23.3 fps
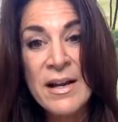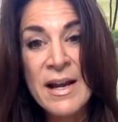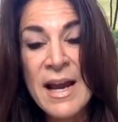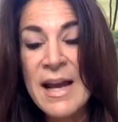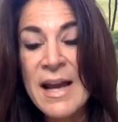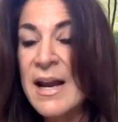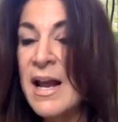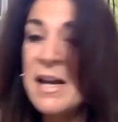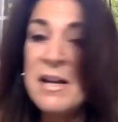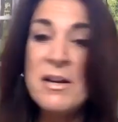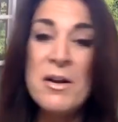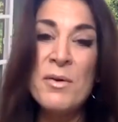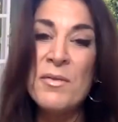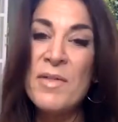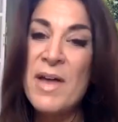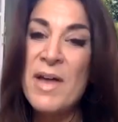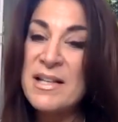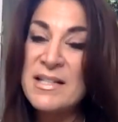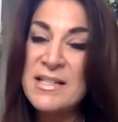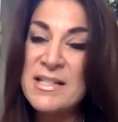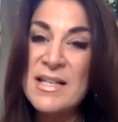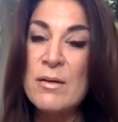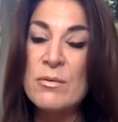And I know
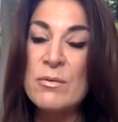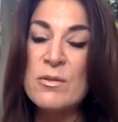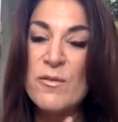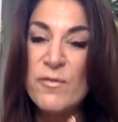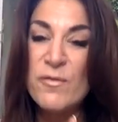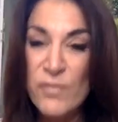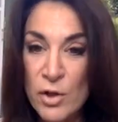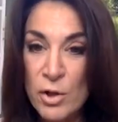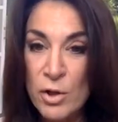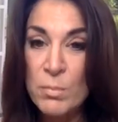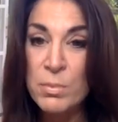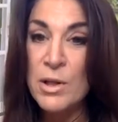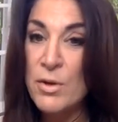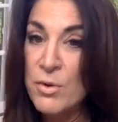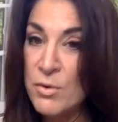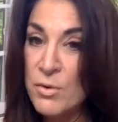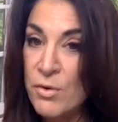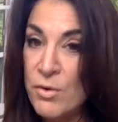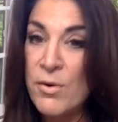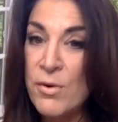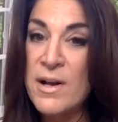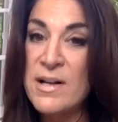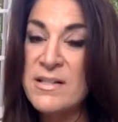that sounds
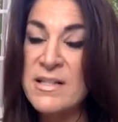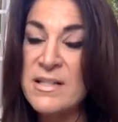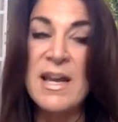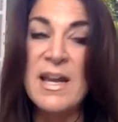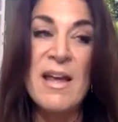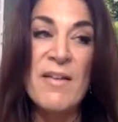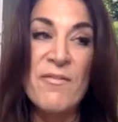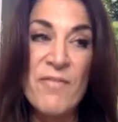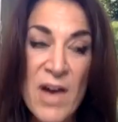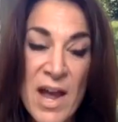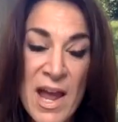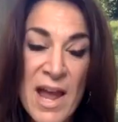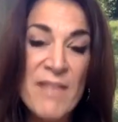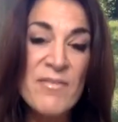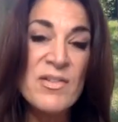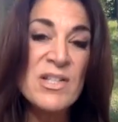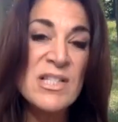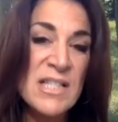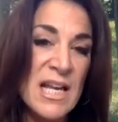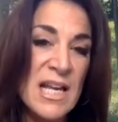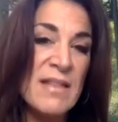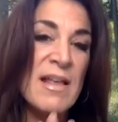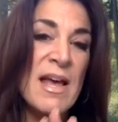full-blown crazy if I
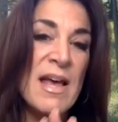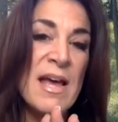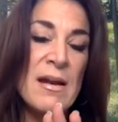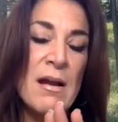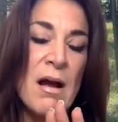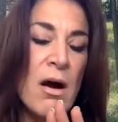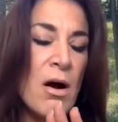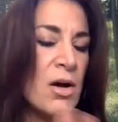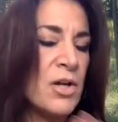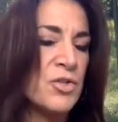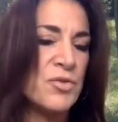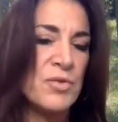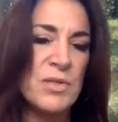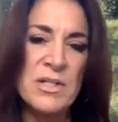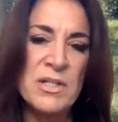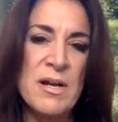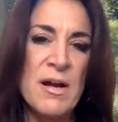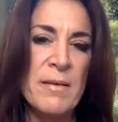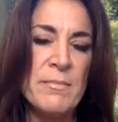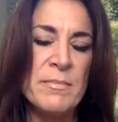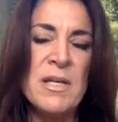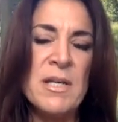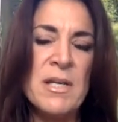haven't seen that 100
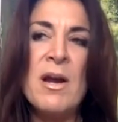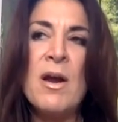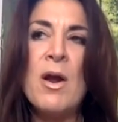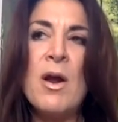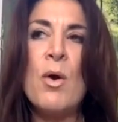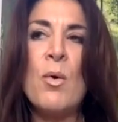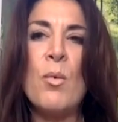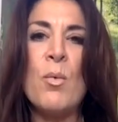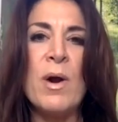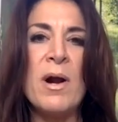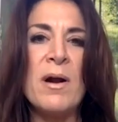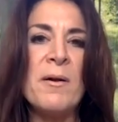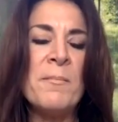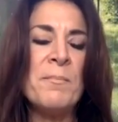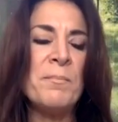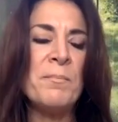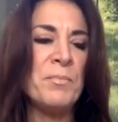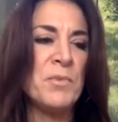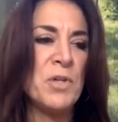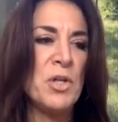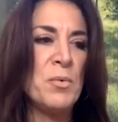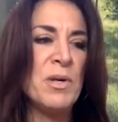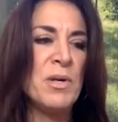times, where
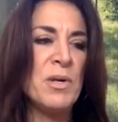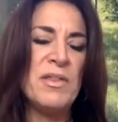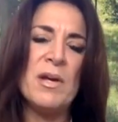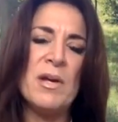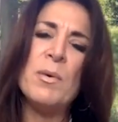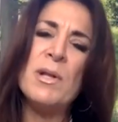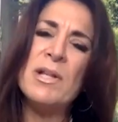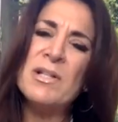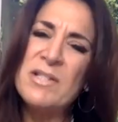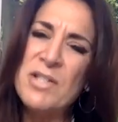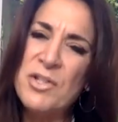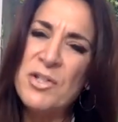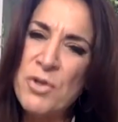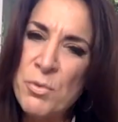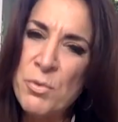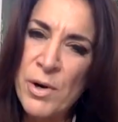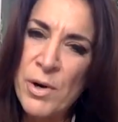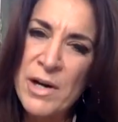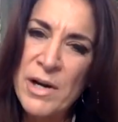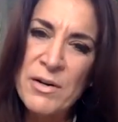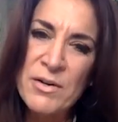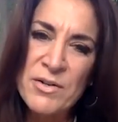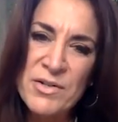you would think, well, it's a
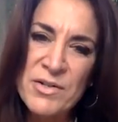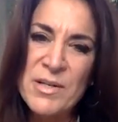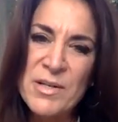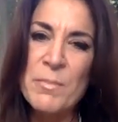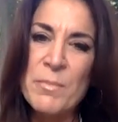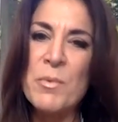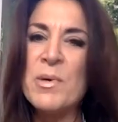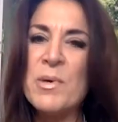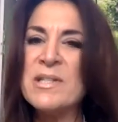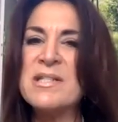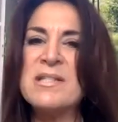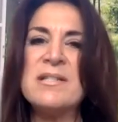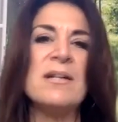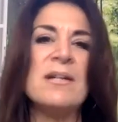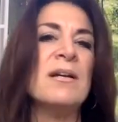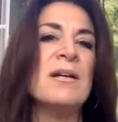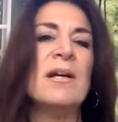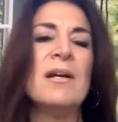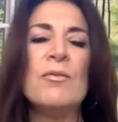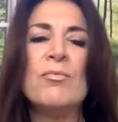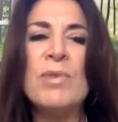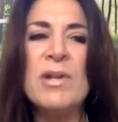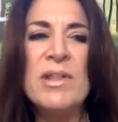no-brainer. Someone wants to
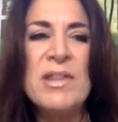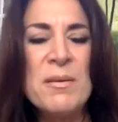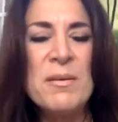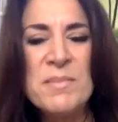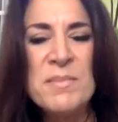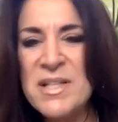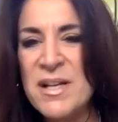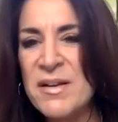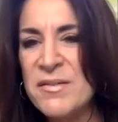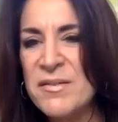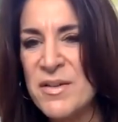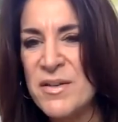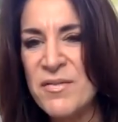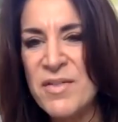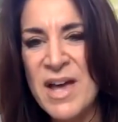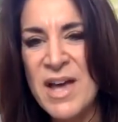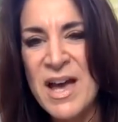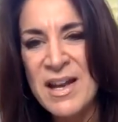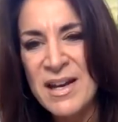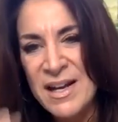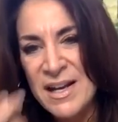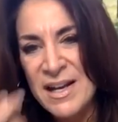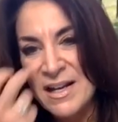rid themselves of
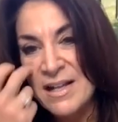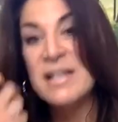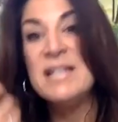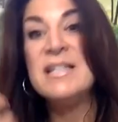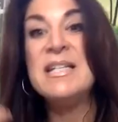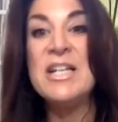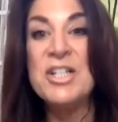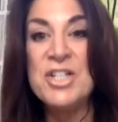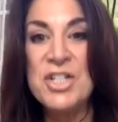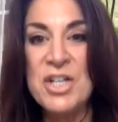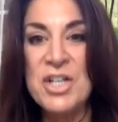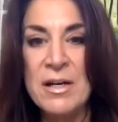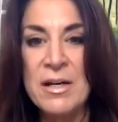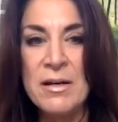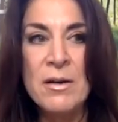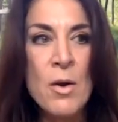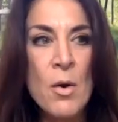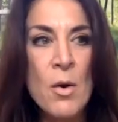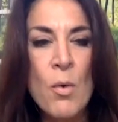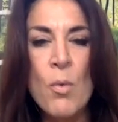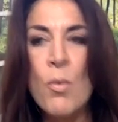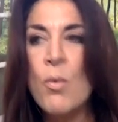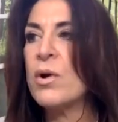that condition
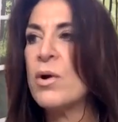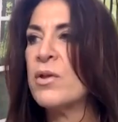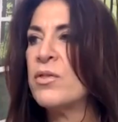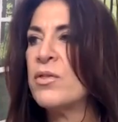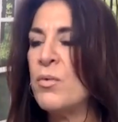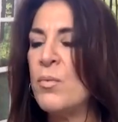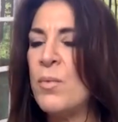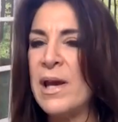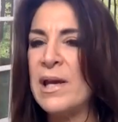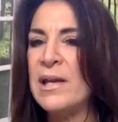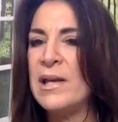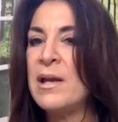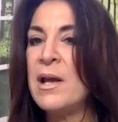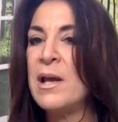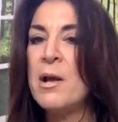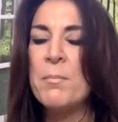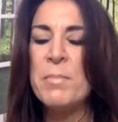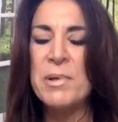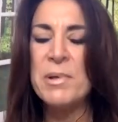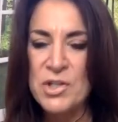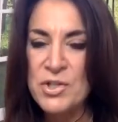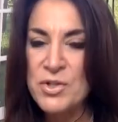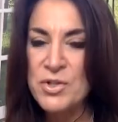or the weight.
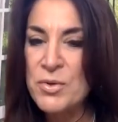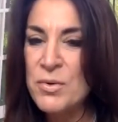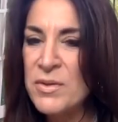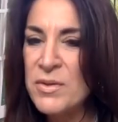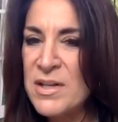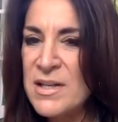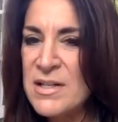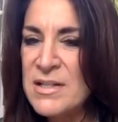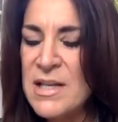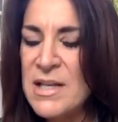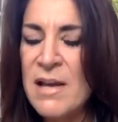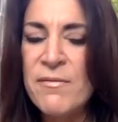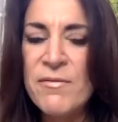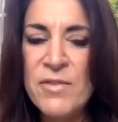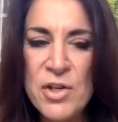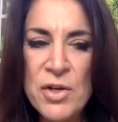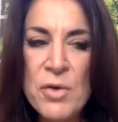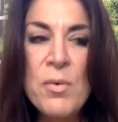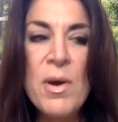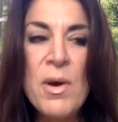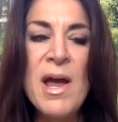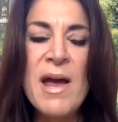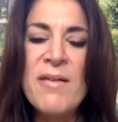But the truth is, if
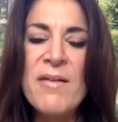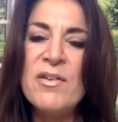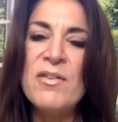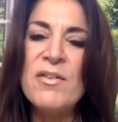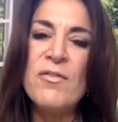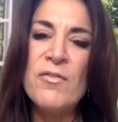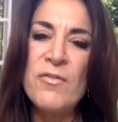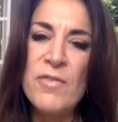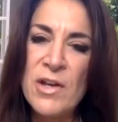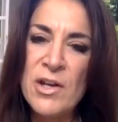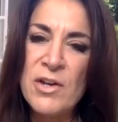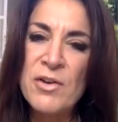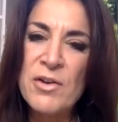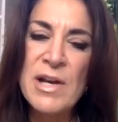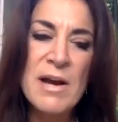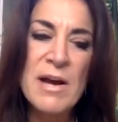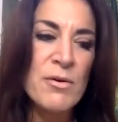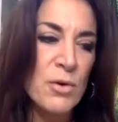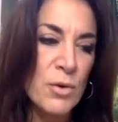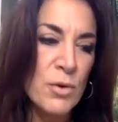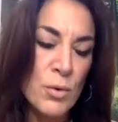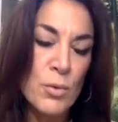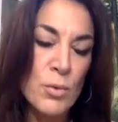you haven't figured
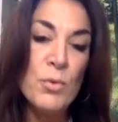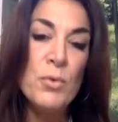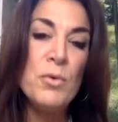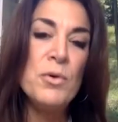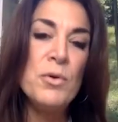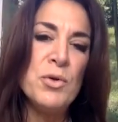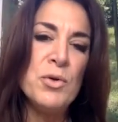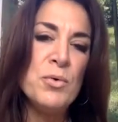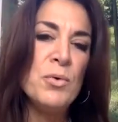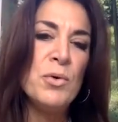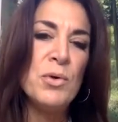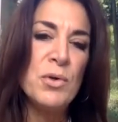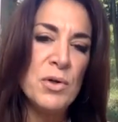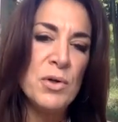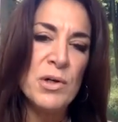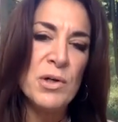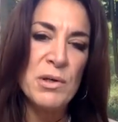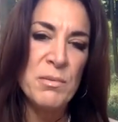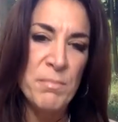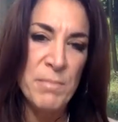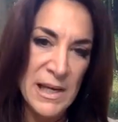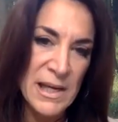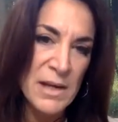out who you
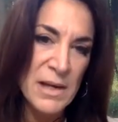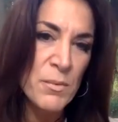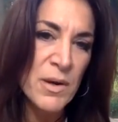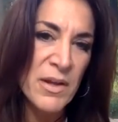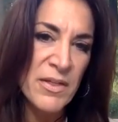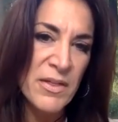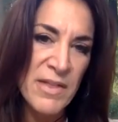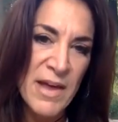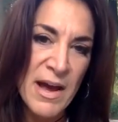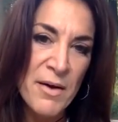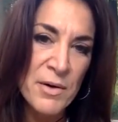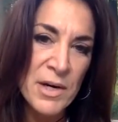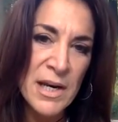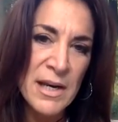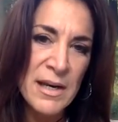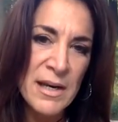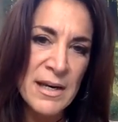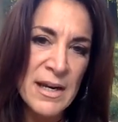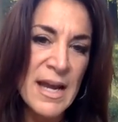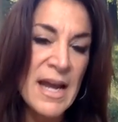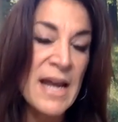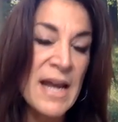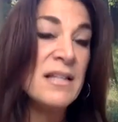could be without it,
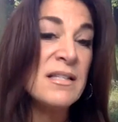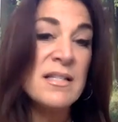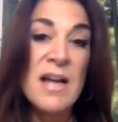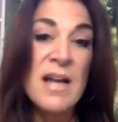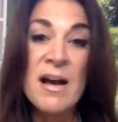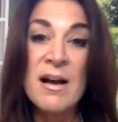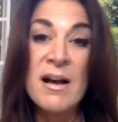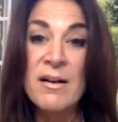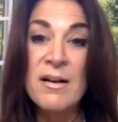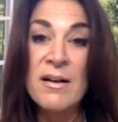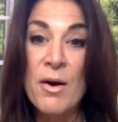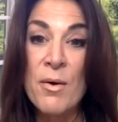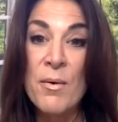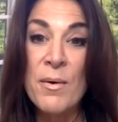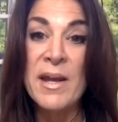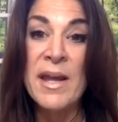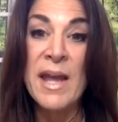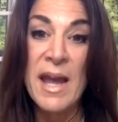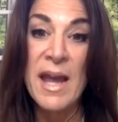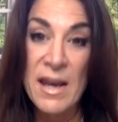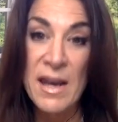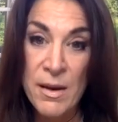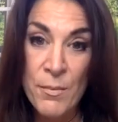it's not
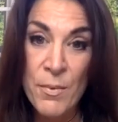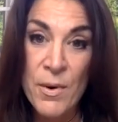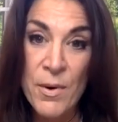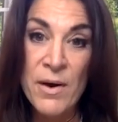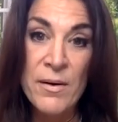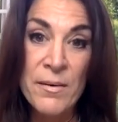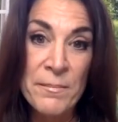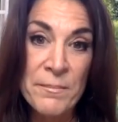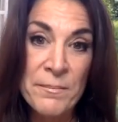going anywhere.